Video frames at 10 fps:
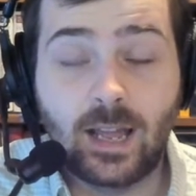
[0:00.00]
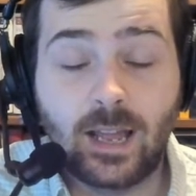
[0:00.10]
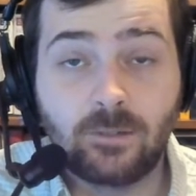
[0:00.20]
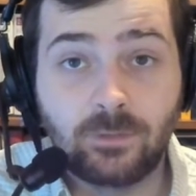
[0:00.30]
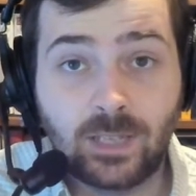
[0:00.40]

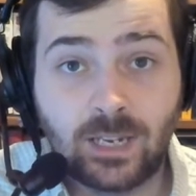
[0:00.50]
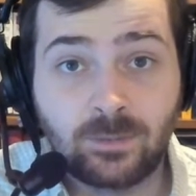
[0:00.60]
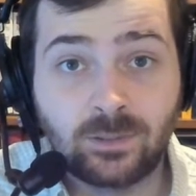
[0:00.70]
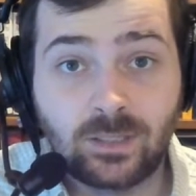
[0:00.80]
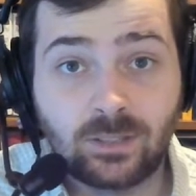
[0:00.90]

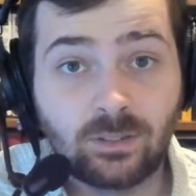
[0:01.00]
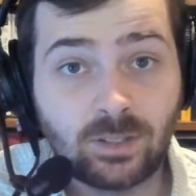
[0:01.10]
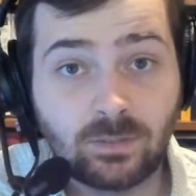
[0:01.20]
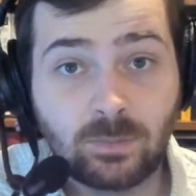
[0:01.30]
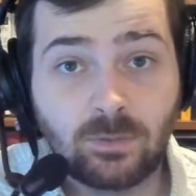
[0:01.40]
reliability is
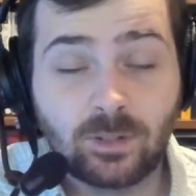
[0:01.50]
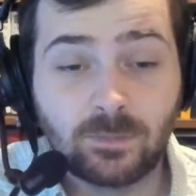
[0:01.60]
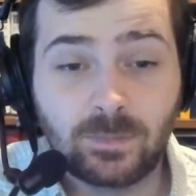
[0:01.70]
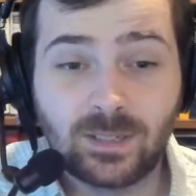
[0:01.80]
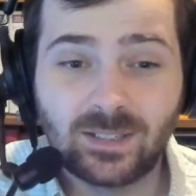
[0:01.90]
also
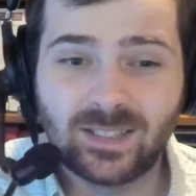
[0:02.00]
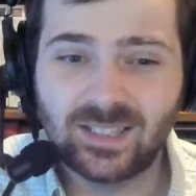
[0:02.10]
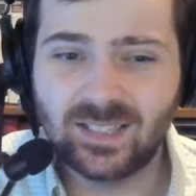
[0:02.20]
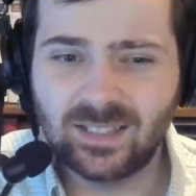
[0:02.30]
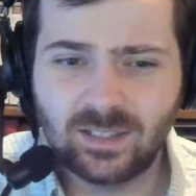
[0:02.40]
important because
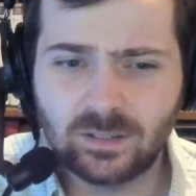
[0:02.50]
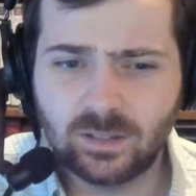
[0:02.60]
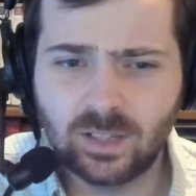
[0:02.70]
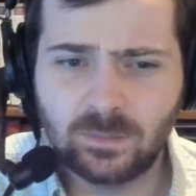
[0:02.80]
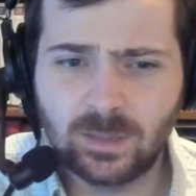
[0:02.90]
this isn't
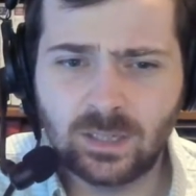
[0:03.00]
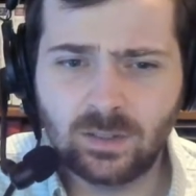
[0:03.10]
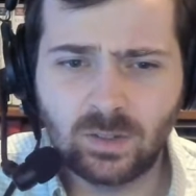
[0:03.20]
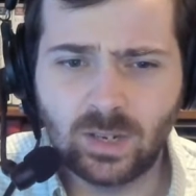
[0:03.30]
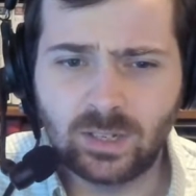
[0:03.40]
going to
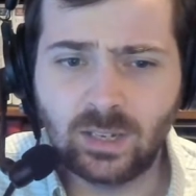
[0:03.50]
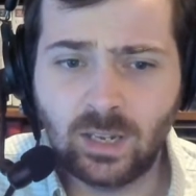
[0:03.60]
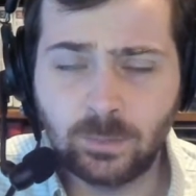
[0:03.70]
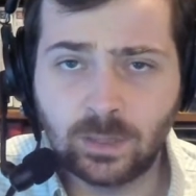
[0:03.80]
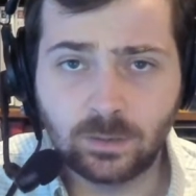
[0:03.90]
be a
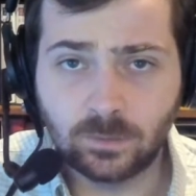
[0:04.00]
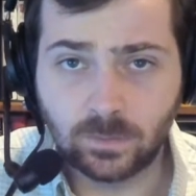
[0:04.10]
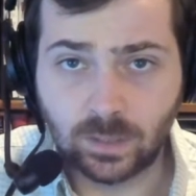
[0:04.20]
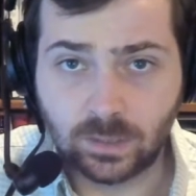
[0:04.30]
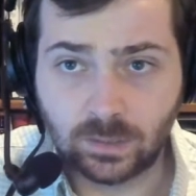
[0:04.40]
gaming
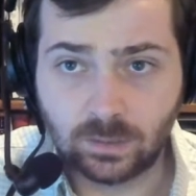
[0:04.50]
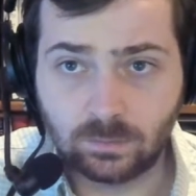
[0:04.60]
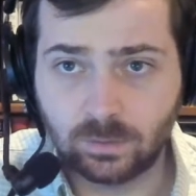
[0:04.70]
device.